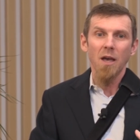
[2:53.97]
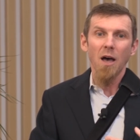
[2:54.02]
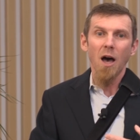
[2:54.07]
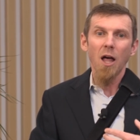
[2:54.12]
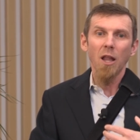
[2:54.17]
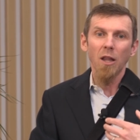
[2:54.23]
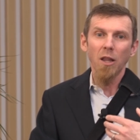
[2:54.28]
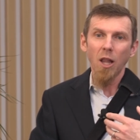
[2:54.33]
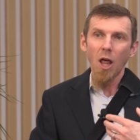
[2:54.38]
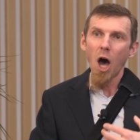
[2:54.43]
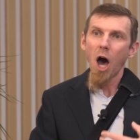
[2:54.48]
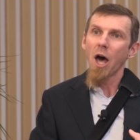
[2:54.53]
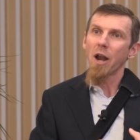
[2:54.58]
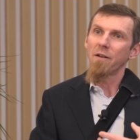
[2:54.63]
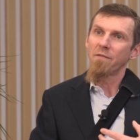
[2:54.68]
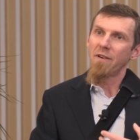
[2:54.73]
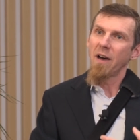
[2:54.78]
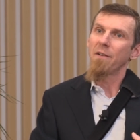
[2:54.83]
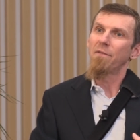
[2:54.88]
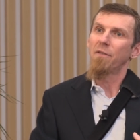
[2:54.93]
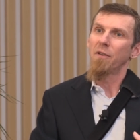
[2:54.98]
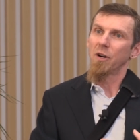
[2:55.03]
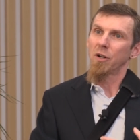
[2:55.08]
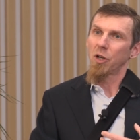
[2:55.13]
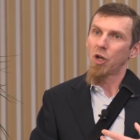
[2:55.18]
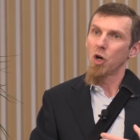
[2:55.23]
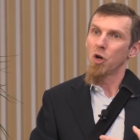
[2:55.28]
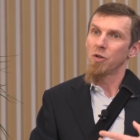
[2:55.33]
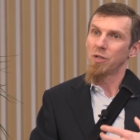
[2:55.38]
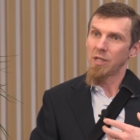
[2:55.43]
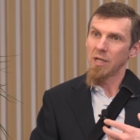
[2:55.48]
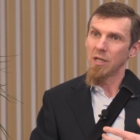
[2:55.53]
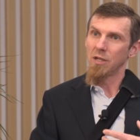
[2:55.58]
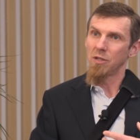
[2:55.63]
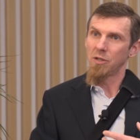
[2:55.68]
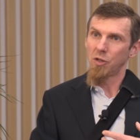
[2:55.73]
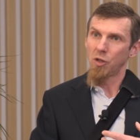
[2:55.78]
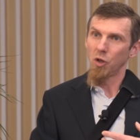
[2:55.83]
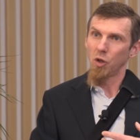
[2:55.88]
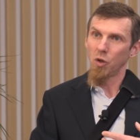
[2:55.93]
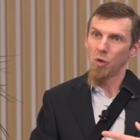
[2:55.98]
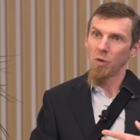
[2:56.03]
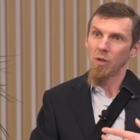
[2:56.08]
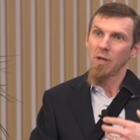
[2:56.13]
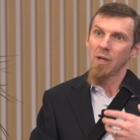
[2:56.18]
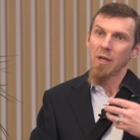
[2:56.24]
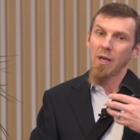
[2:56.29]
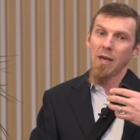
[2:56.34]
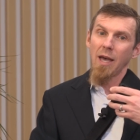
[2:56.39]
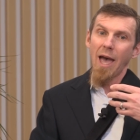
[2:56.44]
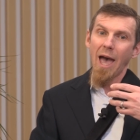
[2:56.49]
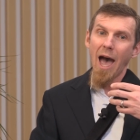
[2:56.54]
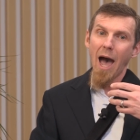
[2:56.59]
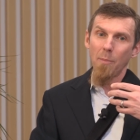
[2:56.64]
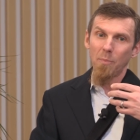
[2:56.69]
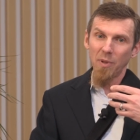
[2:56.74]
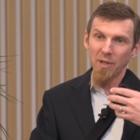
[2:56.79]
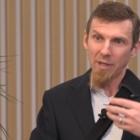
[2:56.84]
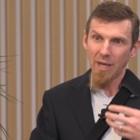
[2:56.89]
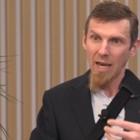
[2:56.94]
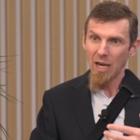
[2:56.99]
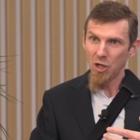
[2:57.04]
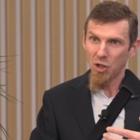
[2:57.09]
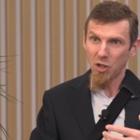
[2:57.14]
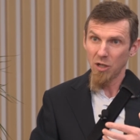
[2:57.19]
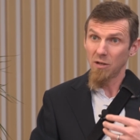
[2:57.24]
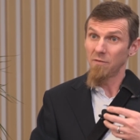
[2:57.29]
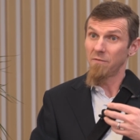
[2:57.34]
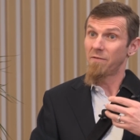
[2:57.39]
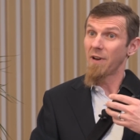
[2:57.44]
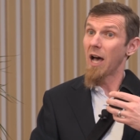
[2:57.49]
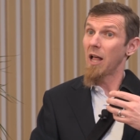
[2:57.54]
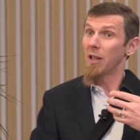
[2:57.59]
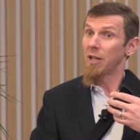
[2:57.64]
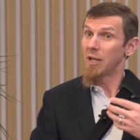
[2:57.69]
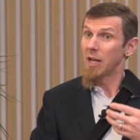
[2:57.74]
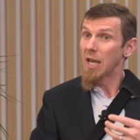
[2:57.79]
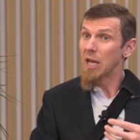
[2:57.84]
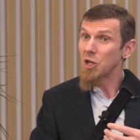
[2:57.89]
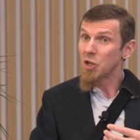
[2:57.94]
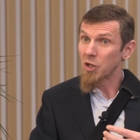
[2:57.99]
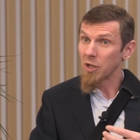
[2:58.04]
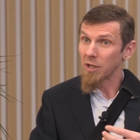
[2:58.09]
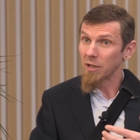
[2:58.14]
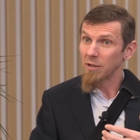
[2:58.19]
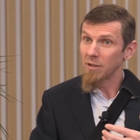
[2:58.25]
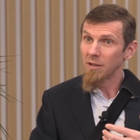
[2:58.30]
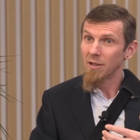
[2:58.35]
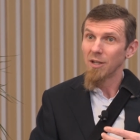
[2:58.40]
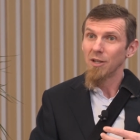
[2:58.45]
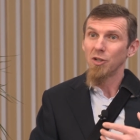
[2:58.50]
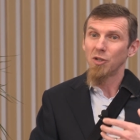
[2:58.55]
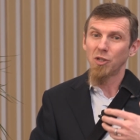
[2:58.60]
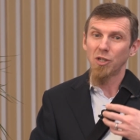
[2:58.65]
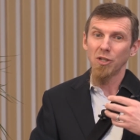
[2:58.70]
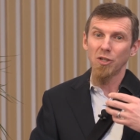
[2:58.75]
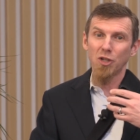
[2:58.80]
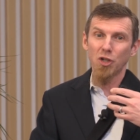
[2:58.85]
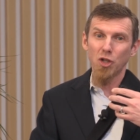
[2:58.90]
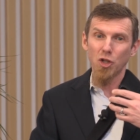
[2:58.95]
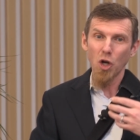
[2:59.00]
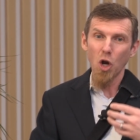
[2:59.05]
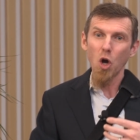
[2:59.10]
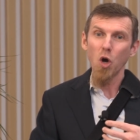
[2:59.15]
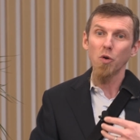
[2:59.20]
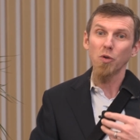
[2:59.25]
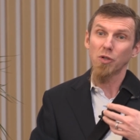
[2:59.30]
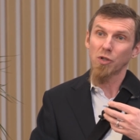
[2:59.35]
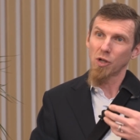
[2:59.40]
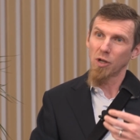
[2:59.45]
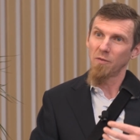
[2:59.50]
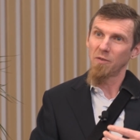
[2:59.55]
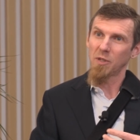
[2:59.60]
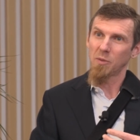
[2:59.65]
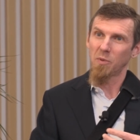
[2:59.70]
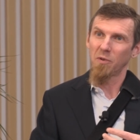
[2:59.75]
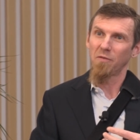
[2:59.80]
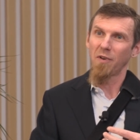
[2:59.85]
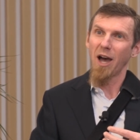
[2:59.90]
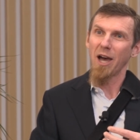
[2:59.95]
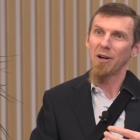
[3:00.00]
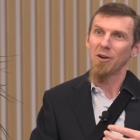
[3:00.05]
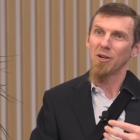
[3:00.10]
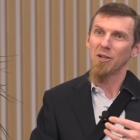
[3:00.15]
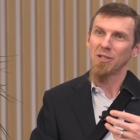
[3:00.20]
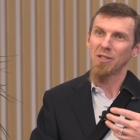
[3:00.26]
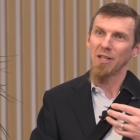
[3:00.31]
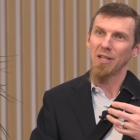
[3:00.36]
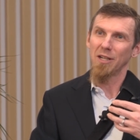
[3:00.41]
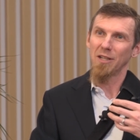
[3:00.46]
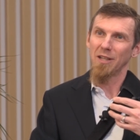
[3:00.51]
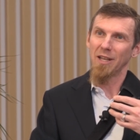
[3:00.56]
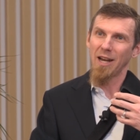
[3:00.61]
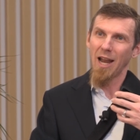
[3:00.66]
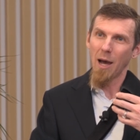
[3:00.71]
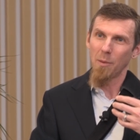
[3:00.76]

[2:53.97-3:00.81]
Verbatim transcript: a lot of effort goes into application validation to show service providers that an